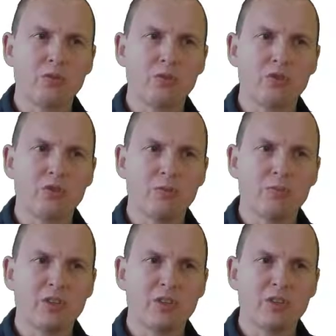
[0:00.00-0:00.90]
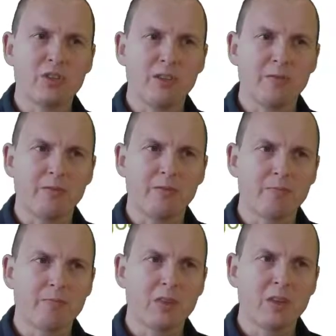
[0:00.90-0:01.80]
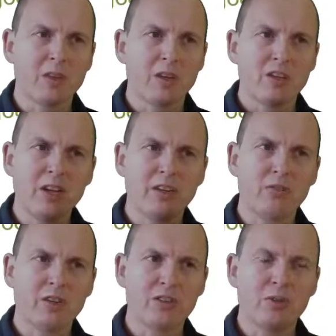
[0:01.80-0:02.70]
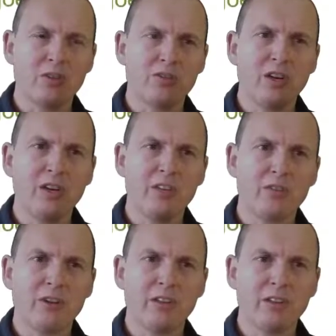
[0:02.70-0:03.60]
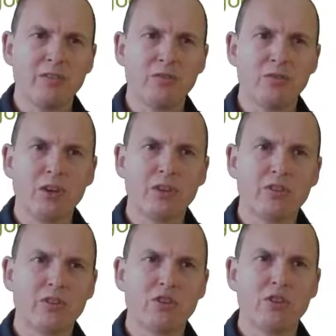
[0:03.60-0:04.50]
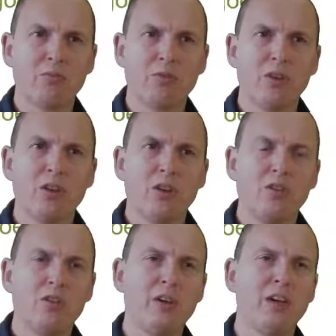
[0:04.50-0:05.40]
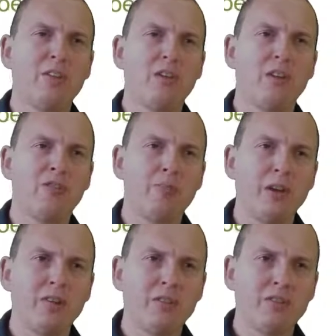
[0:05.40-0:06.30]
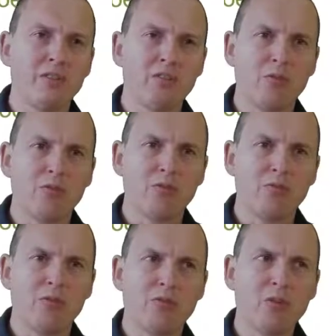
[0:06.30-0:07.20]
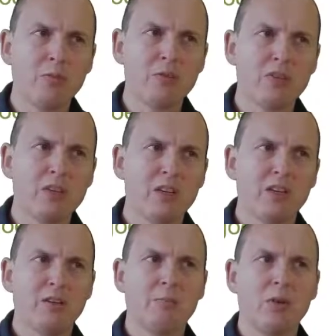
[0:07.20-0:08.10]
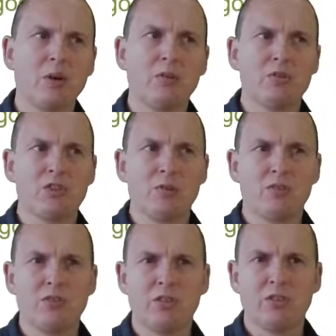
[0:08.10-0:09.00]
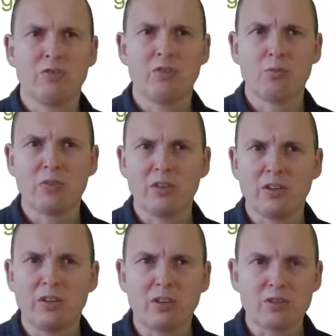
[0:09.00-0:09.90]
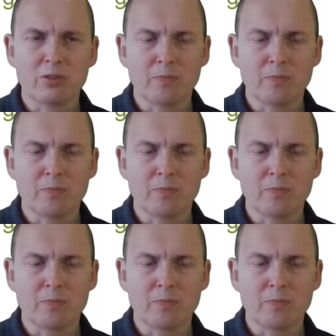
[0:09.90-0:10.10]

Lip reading: scale. Just like with electronics, when you start integrating photonics on a chip, you get a lot of benefits in terms of performance, power consumption, footprint, and cost.